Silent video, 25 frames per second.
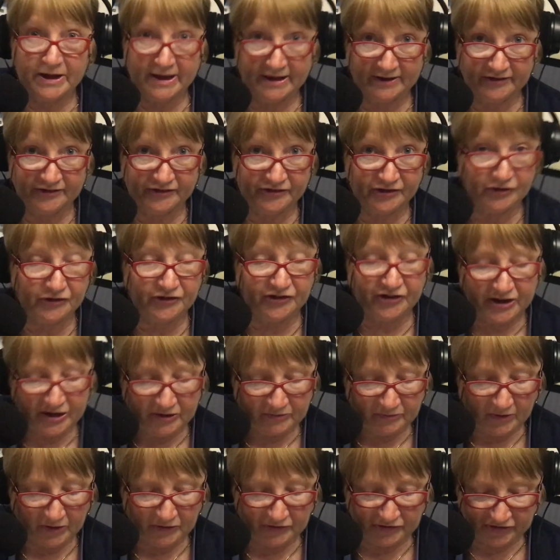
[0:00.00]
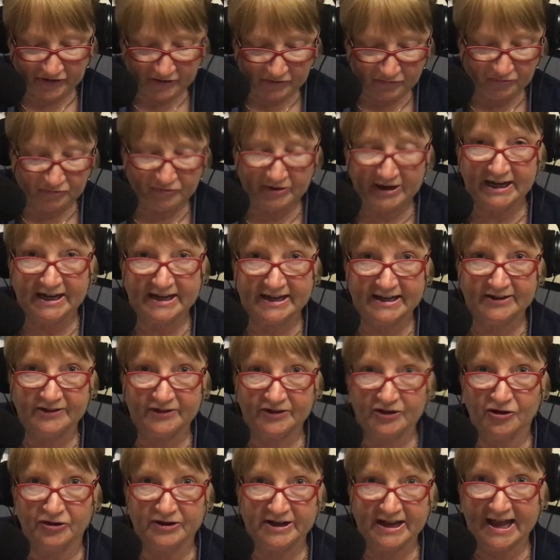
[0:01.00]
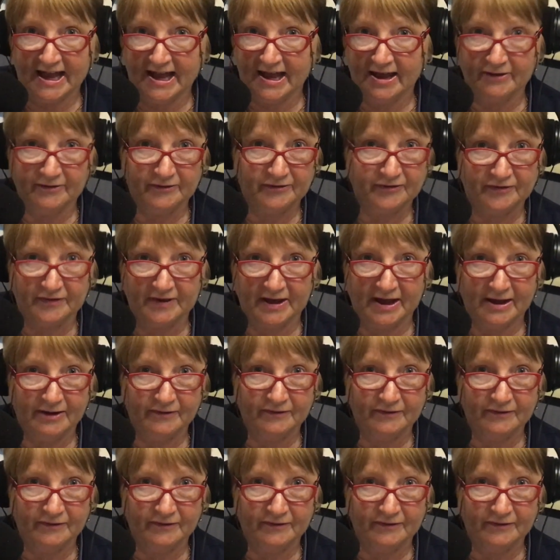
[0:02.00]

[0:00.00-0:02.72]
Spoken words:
yes. So she really is going to have,